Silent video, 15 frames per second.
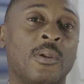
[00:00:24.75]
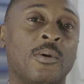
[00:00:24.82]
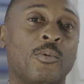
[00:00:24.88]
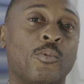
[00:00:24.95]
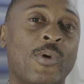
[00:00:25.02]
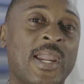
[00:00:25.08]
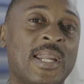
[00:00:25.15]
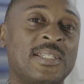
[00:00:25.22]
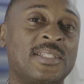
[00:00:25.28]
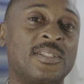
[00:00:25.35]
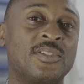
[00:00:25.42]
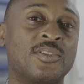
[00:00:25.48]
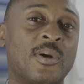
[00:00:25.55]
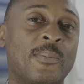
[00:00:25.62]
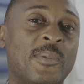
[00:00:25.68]
when
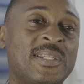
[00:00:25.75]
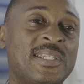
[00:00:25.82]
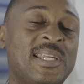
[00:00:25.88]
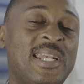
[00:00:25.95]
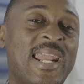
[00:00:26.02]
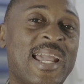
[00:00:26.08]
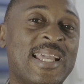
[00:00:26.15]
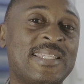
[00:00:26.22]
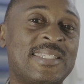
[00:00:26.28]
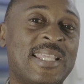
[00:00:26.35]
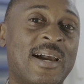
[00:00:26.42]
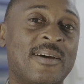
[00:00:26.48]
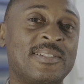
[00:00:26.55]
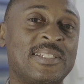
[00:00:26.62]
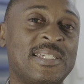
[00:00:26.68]
somebody lies
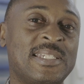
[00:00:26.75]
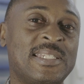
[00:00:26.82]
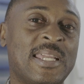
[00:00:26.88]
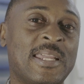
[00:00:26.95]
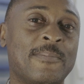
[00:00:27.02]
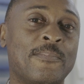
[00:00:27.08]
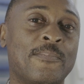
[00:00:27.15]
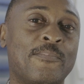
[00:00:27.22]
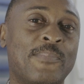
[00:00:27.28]
down in a